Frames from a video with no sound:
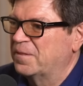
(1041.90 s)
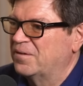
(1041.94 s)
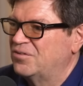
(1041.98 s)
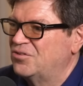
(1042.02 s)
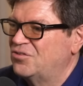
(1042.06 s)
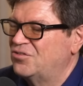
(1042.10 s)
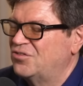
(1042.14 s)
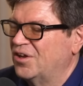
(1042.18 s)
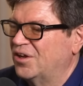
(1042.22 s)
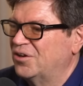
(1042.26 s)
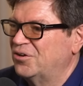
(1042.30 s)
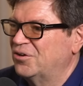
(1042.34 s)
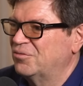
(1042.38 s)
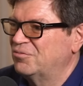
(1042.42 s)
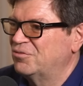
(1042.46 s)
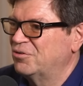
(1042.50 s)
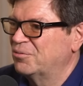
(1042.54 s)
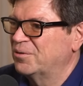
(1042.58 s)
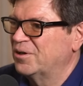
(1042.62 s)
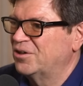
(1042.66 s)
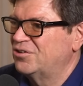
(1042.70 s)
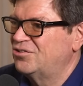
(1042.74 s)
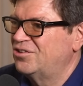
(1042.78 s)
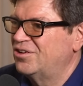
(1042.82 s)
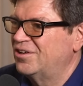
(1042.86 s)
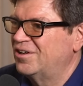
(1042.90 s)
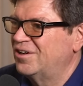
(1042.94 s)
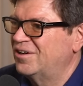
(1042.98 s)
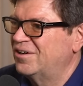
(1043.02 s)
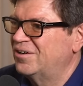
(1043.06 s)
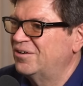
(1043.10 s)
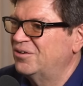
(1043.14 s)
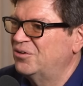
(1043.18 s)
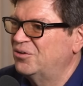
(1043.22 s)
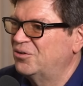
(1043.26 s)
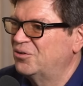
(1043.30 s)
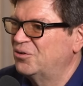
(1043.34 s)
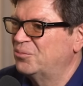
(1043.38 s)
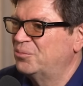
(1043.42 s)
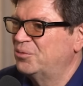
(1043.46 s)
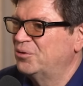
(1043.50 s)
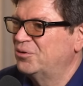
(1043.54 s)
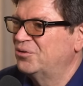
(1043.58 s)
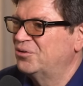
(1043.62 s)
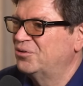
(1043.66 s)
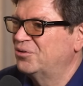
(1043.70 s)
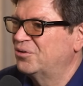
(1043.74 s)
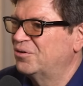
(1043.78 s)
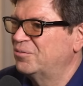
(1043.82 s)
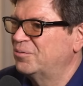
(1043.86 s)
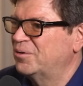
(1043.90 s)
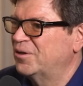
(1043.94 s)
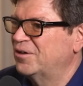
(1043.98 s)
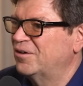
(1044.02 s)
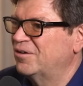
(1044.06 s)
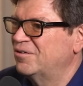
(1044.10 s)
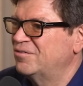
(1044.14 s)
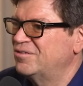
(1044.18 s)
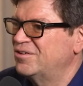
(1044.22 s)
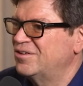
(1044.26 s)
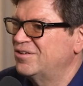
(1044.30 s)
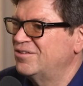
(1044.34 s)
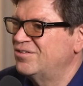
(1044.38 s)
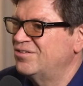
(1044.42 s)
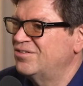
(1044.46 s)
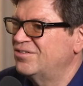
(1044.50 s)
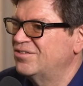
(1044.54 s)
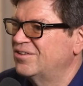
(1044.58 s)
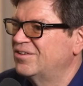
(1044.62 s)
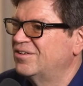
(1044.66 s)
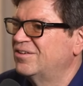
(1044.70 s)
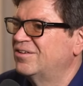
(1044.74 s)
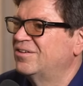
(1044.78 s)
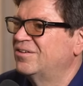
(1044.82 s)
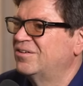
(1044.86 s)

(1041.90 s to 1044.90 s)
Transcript: stand up from my chair, open the door of my office,